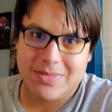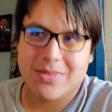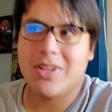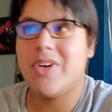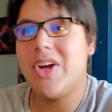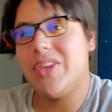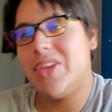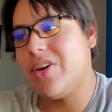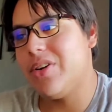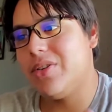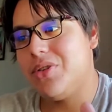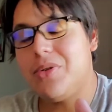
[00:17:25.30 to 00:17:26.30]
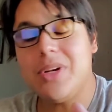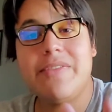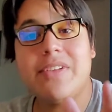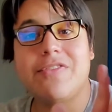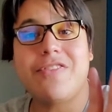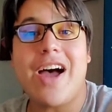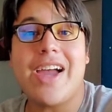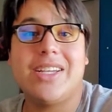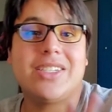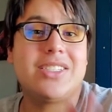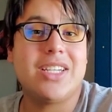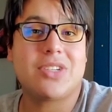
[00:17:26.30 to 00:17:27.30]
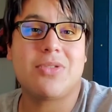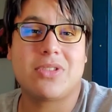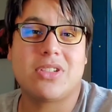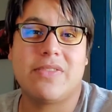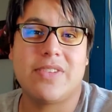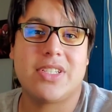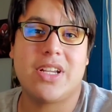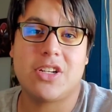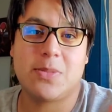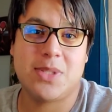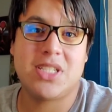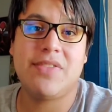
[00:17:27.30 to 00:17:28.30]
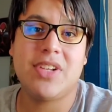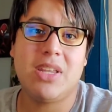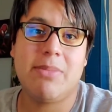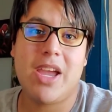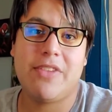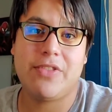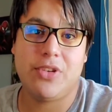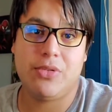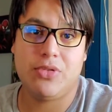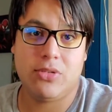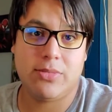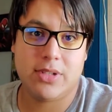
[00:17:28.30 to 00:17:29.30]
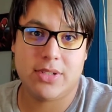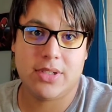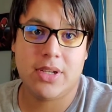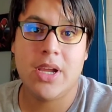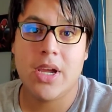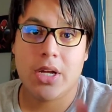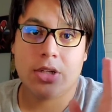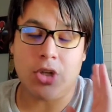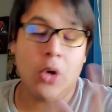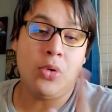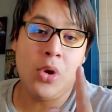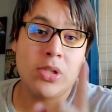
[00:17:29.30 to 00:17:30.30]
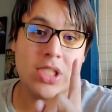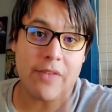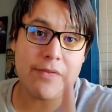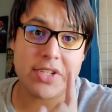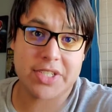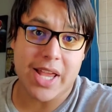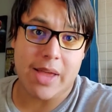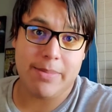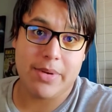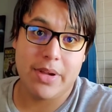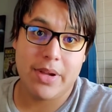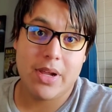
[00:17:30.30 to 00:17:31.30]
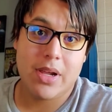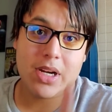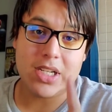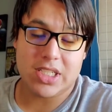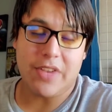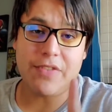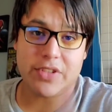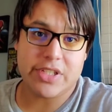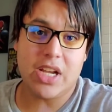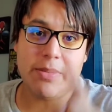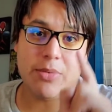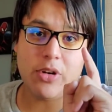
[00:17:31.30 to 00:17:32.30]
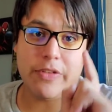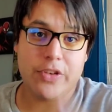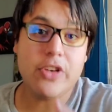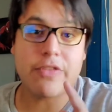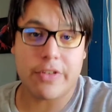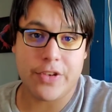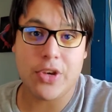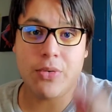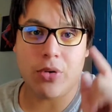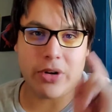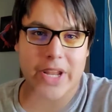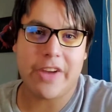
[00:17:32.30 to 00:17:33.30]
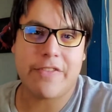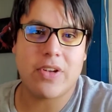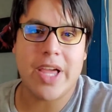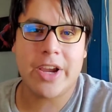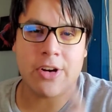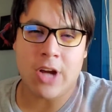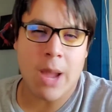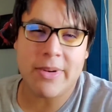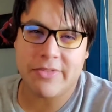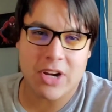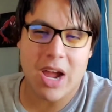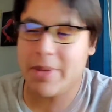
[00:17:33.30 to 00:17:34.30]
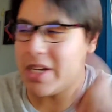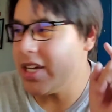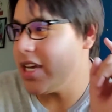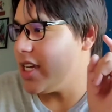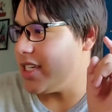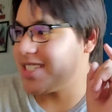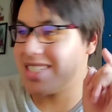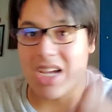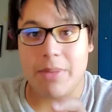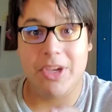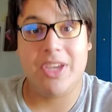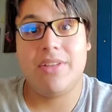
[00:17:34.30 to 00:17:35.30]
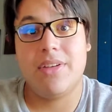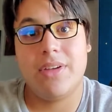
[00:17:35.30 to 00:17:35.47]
Alright, you can even find Discord servers that are specifically made for YouTubers. Don't do sub for sub, because sub for sub, or view for view, or like for like, or comment for comment is scummy.